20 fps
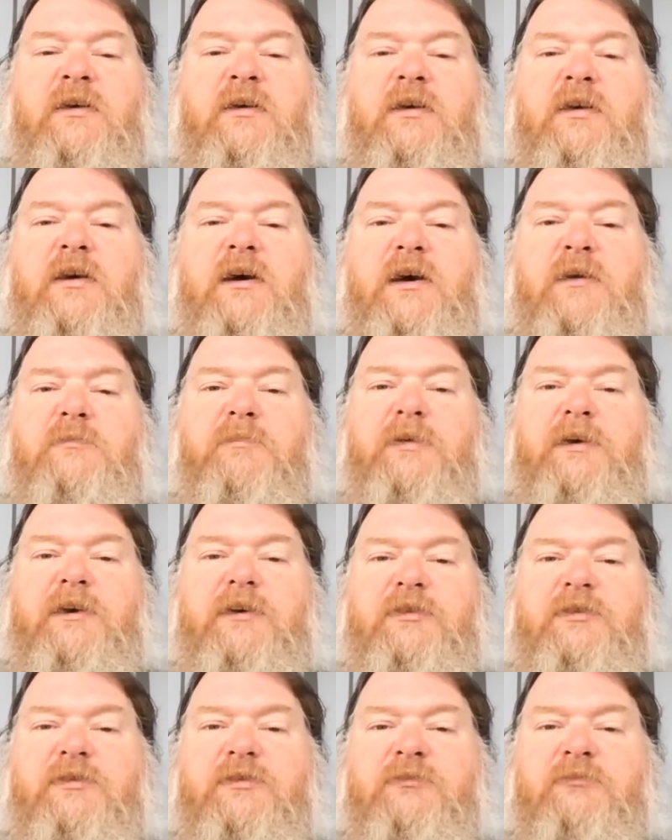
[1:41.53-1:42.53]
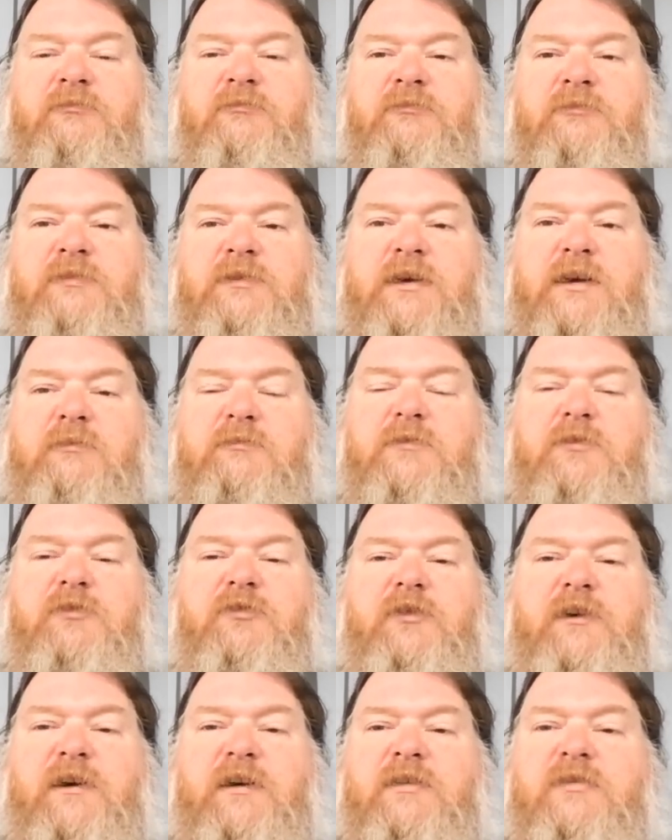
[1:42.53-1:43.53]
God bless, keep the
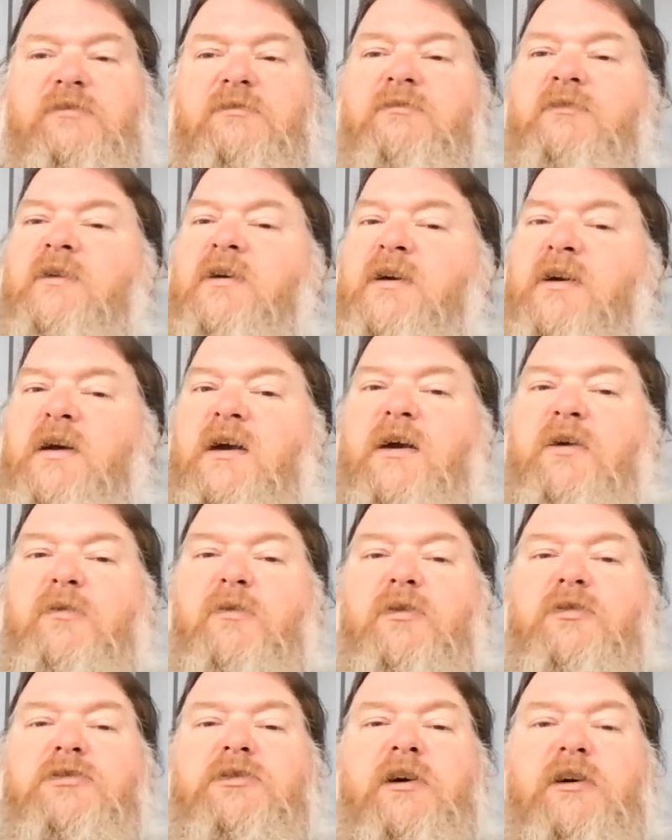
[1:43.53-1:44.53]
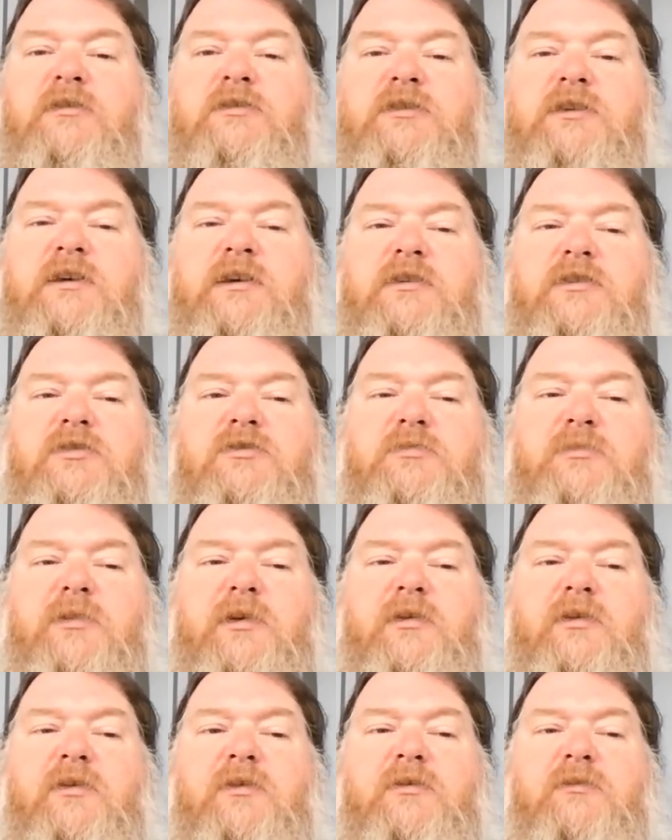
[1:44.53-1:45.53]
faith, and we'll talk to you again
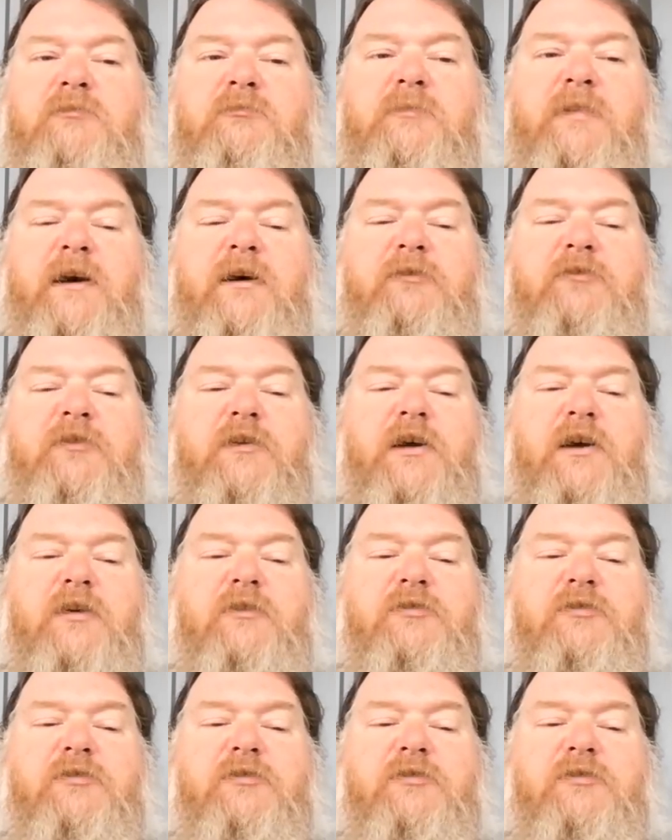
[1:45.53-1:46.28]
tomorrow. Bye for now,